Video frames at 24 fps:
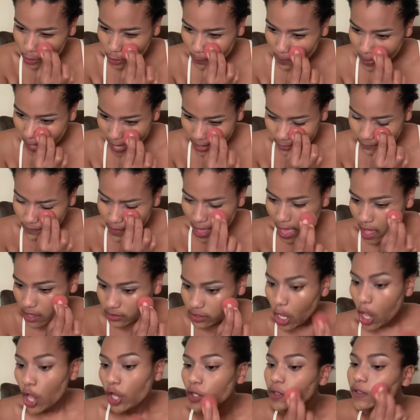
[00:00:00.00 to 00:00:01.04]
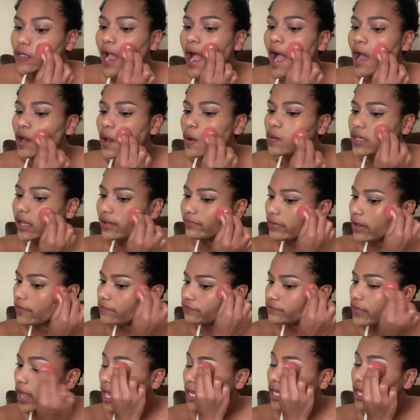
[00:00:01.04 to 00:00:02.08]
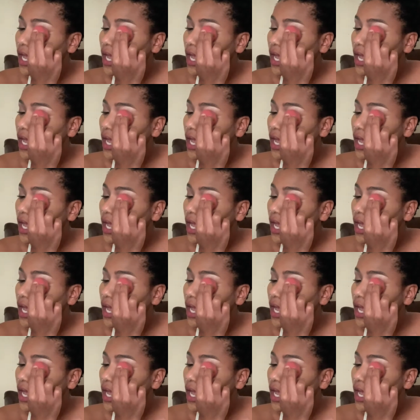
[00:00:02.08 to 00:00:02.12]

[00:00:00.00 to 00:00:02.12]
pedophiles. Y'all don't give a fuck.